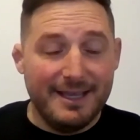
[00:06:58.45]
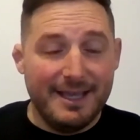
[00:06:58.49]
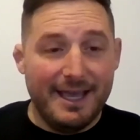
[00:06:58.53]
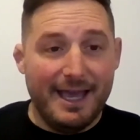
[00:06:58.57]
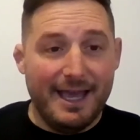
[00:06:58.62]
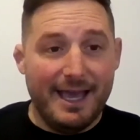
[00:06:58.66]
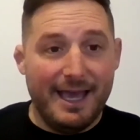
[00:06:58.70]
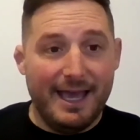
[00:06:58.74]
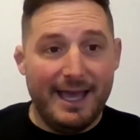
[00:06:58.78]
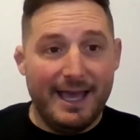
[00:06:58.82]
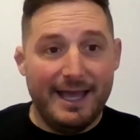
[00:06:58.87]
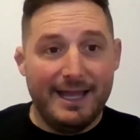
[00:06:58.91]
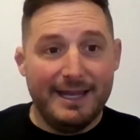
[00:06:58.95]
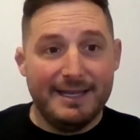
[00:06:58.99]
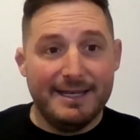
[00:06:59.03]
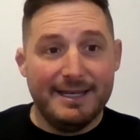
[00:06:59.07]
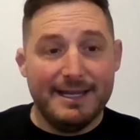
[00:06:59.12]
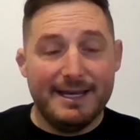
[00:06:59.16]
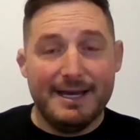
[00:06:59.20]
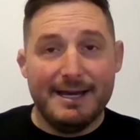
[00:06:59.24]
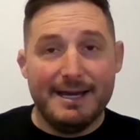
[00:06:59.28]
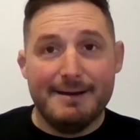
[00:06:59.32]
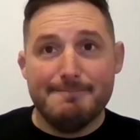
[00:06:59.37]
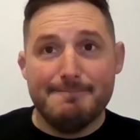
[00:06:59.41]
And
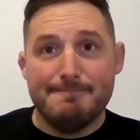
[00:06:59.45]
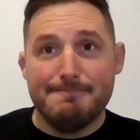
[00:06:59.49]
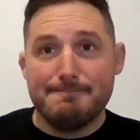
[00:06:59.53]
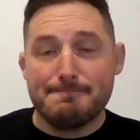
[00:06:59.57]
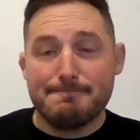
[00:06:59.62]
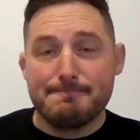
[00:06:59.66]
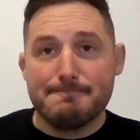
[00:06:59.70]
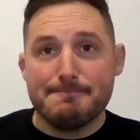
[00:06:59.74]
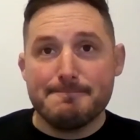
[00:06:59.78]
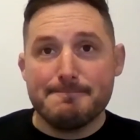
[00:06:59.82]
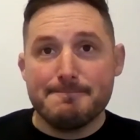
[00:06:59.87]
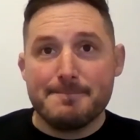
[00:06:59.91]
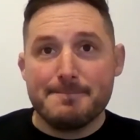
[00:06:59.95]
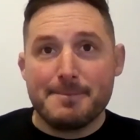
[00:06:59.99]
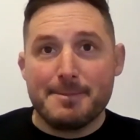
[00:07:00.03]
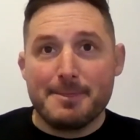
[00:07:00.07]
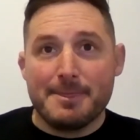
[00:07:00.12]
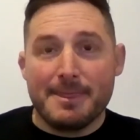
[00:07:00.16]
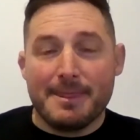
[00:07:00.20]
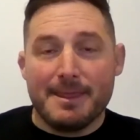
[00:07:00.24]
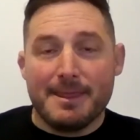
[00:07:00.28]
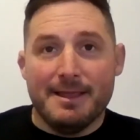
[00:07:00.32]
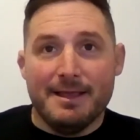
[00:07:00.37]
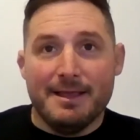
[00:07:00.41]
um,
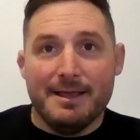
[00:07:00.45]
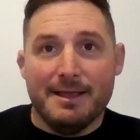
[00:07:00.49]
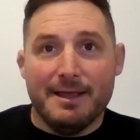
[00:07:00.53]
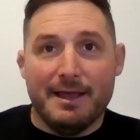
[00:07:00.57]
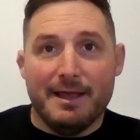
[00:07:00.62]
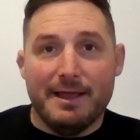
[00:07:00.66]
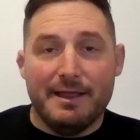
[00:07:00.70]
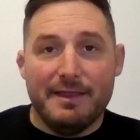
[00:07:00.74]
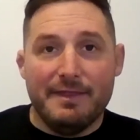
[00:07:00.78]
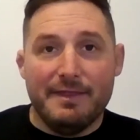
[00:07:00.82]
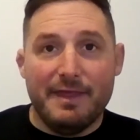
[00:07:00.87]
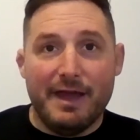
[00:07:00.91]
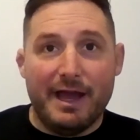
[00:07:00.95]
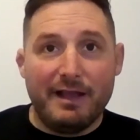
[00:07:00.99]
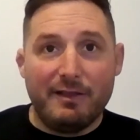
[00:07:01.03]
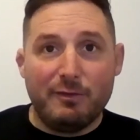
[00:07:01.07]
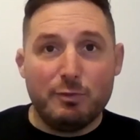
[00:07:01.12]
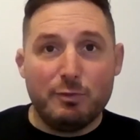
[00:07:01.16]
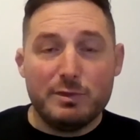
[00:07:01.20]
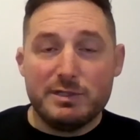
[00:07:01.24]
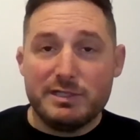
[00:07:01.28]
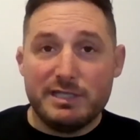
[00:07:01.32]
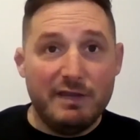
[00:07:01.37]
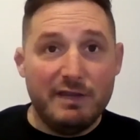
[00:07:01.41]
that
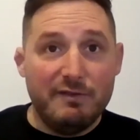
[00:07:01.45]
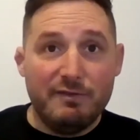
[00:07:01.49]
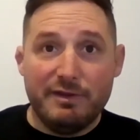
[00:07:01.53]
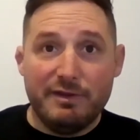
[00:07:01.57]
was even,